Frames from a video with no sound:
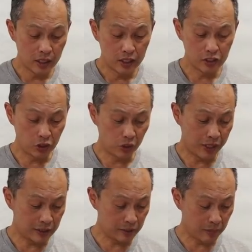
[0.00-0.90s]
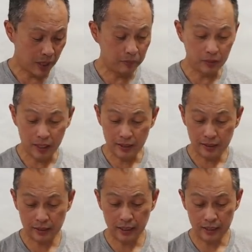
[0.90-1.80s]
So that's a, a
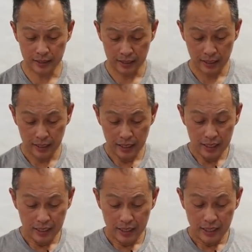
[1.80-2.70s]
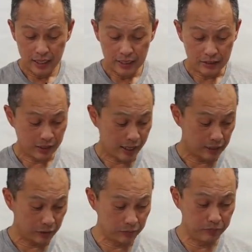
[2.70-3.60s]
plus. Okay,
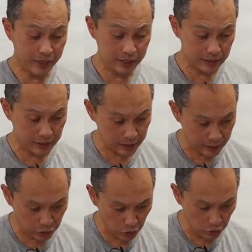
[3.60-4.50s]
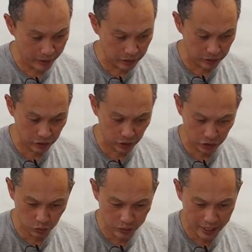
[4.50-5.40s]
the biggest, the two biggest
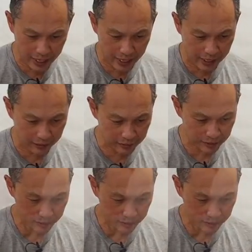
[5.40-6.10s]
concerns we have